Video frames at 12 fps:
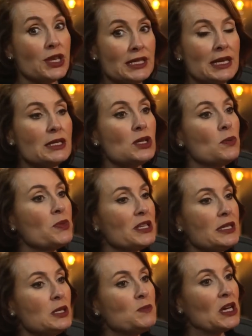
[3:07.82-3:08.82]
So this is
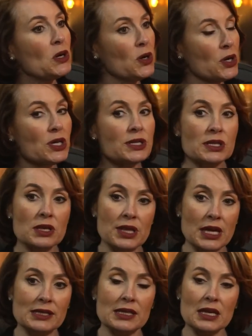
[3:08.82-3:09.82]
this is because
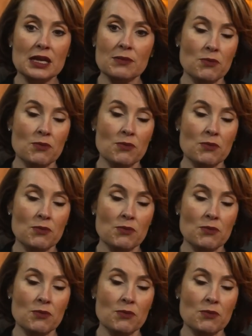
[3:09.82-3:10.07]
there's